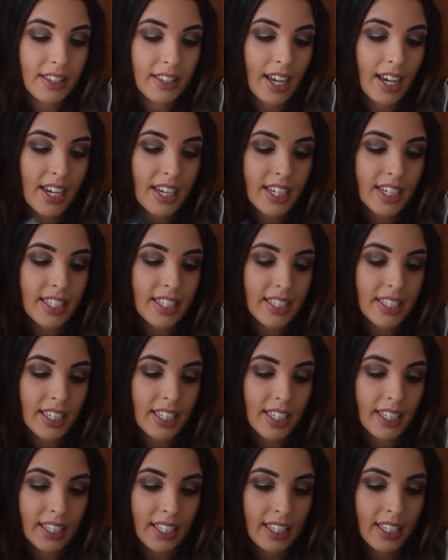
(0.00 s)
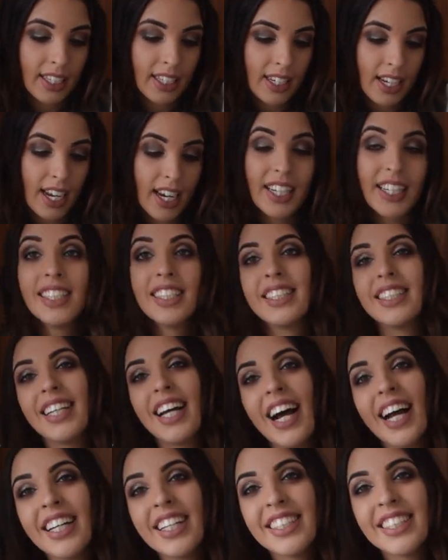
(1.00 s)
that is in a
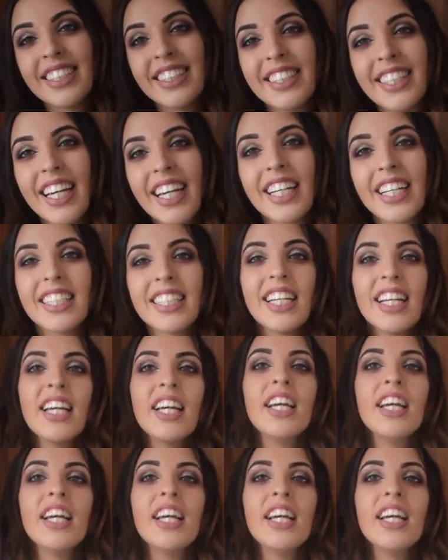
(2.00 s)
size 6.